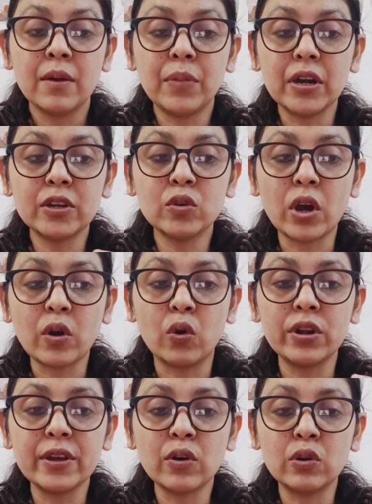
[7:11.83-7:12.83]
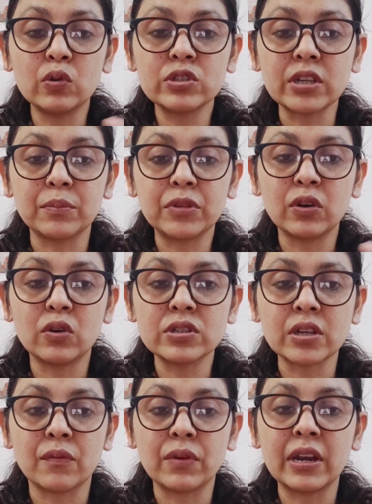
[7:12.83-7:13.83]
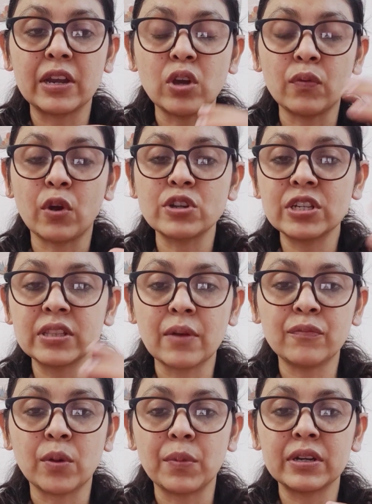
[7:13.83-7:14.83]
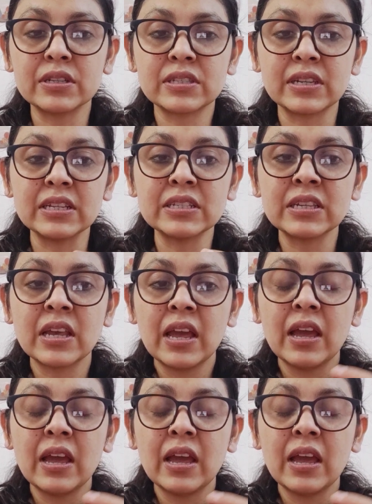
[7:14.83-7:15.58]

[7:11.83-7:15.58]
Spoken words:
But you are holding on to something or someone, and you are watching them from a distance,